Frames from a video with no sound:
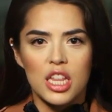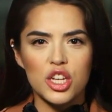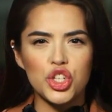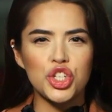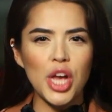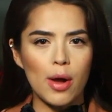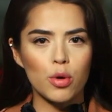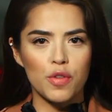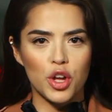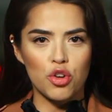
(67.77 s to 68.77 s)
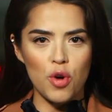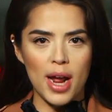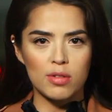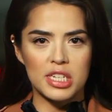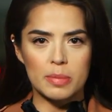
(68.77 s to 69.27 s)
The shout of the
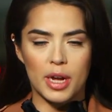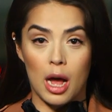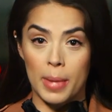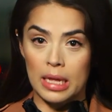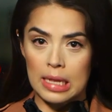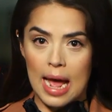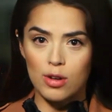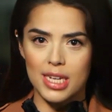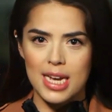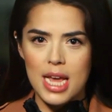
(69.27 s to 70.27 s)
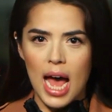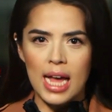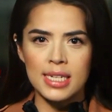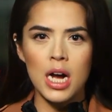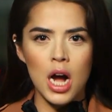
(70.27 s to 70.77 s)
crowds is becoming louder
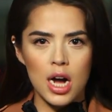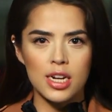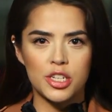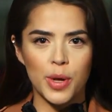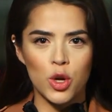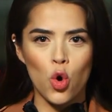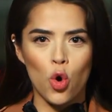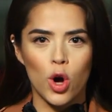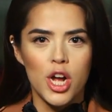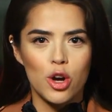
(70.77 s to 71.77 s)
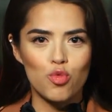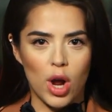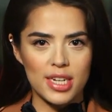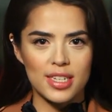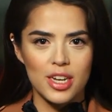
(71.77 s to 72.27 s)
and harder to ignore,
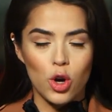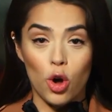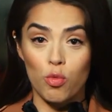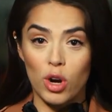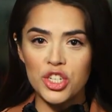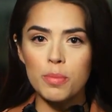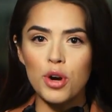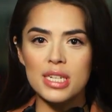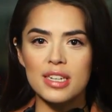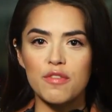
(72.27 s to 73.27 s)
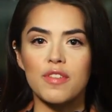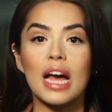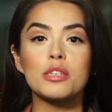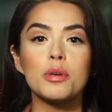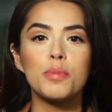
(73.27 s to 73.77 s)
right on Russian President
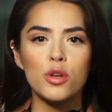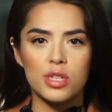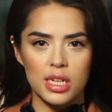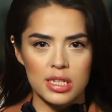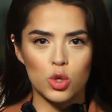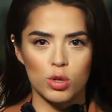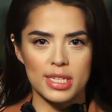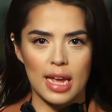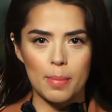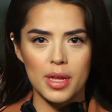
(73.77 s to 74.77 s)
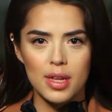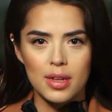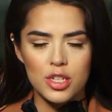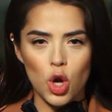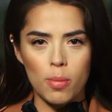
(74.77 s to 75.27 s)
Vladimir Putin's doorstep.
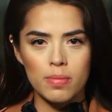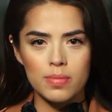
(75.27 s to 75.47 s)
Tom?